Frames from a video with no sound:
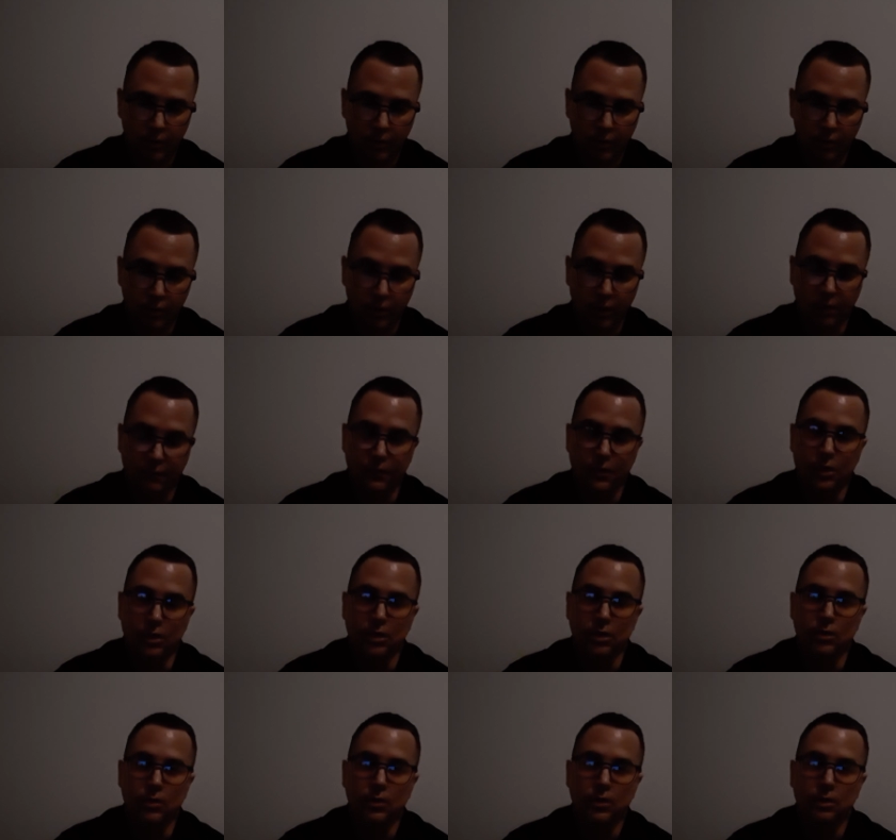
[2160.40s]
whatever you're
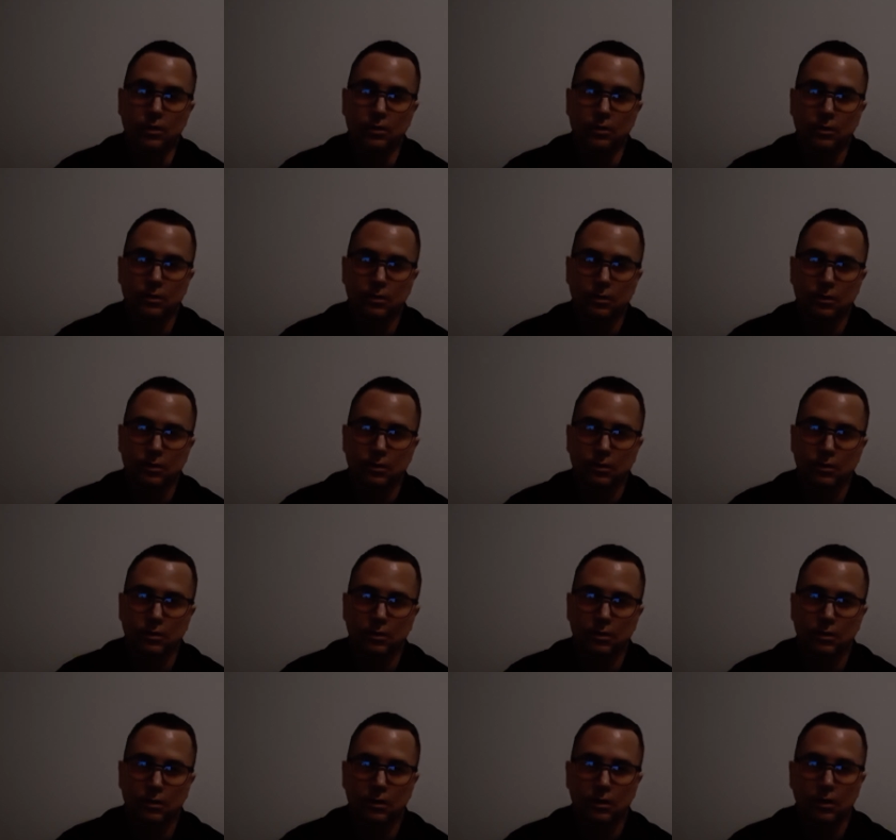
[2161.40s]
doing,
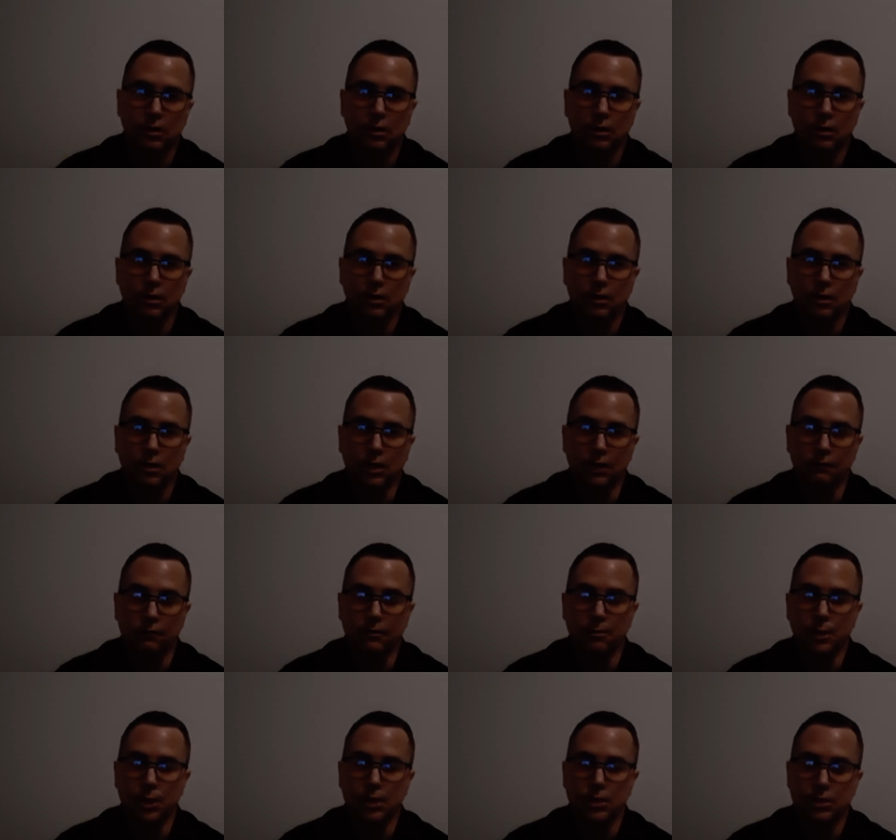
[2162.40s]

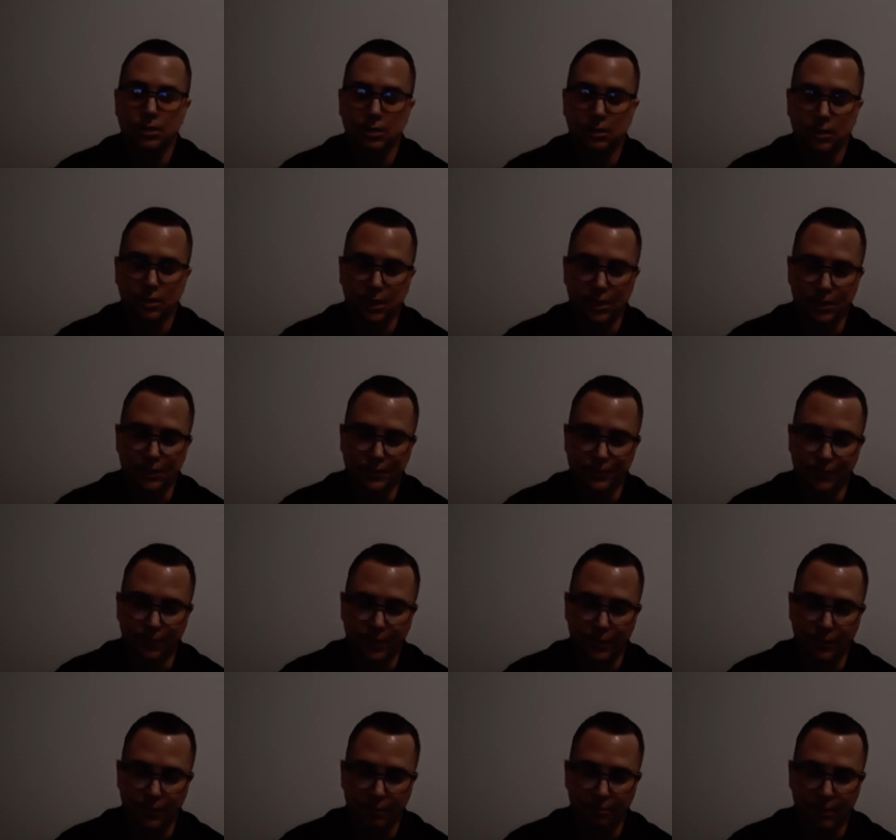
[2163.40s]
information, things you want
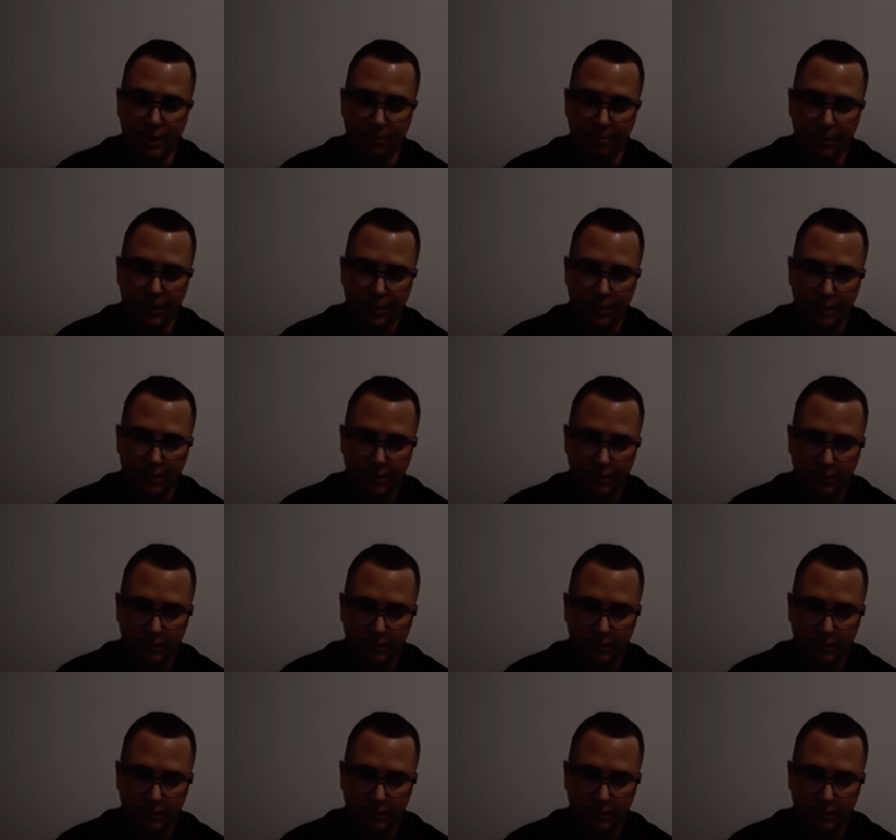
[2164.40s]
to remember.